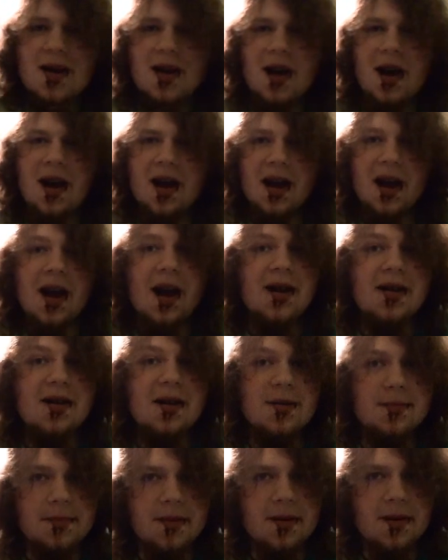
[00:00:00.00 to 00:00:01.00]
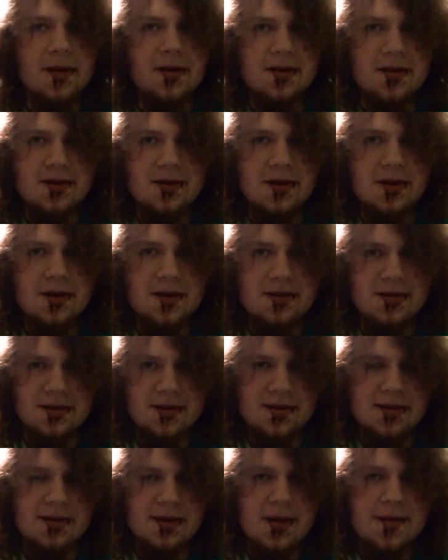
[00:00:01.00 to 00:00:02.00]
I did put on a shirt just
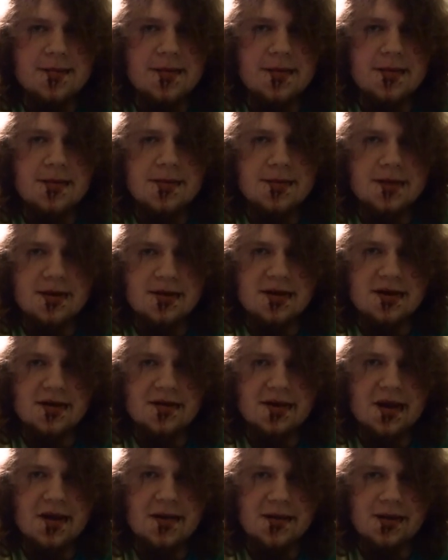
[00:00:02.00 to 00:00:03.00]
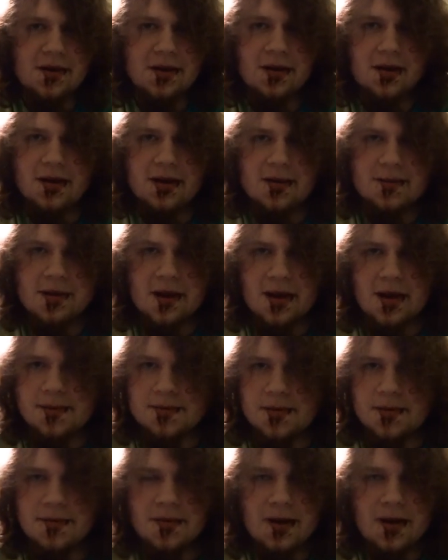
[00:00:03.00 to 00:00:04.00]
to save you the mercy of having to look at my
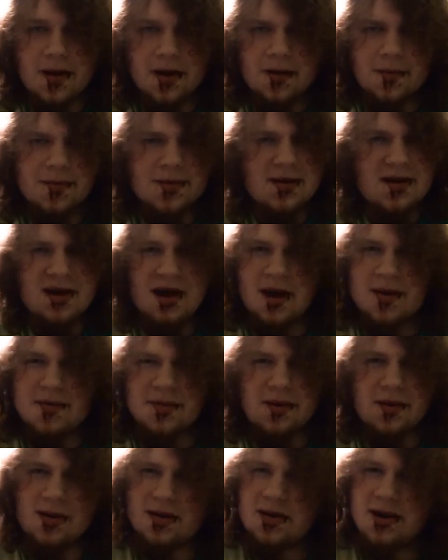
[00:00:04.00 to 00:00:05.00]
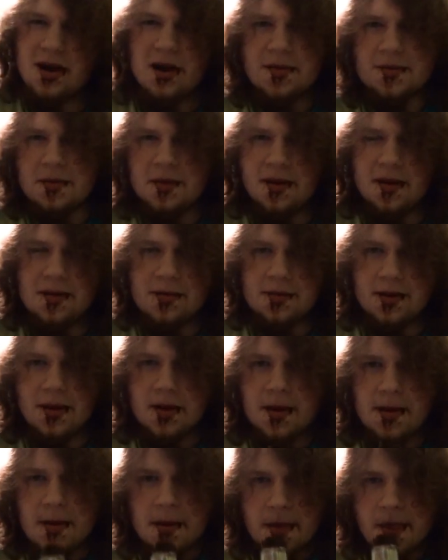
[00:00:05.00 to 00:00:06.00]
upper body, which is absolutely terrible, by the way.
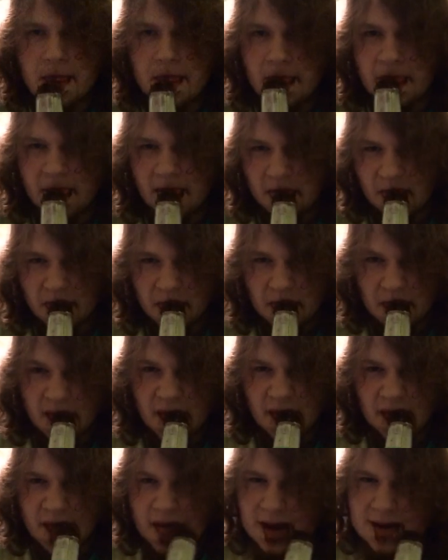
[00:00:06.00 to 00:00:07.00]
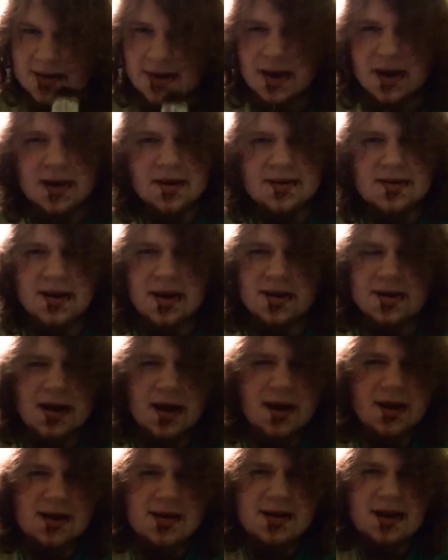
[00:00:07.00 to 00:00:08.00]
That's like chest.
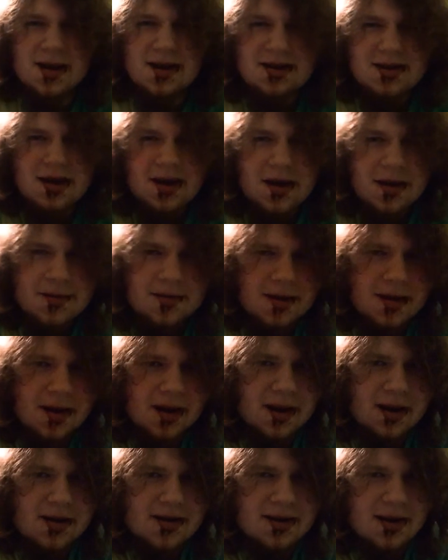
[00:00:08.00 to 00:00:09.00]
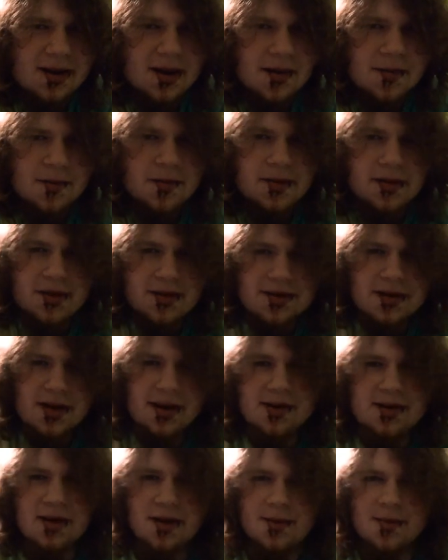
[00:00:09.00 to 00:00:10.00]
I got chest hair, but like it's like that weird
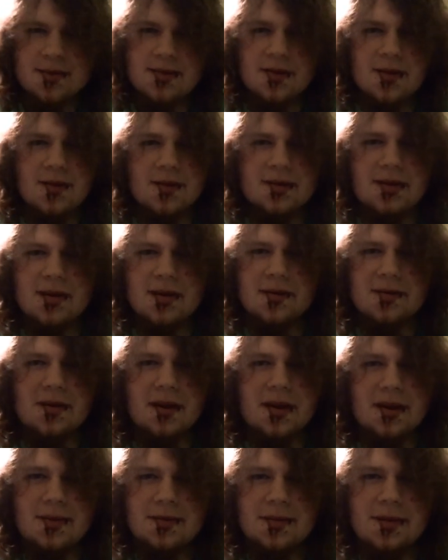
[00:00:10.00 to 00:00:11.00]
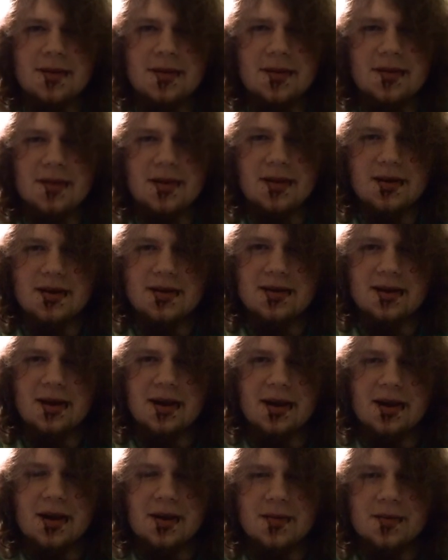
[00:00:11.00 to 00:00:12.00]
chest hair where it's only in the fucking middle, and it's
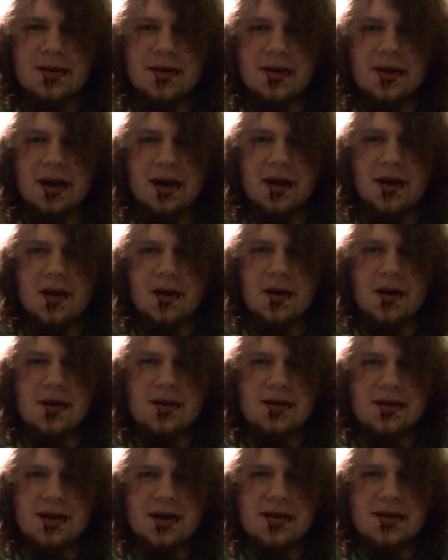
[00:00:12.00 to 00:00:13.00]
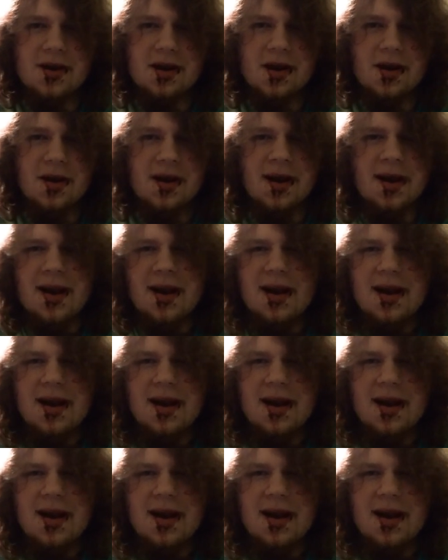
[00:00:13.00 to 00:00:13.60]
like that weird like heart chest hair.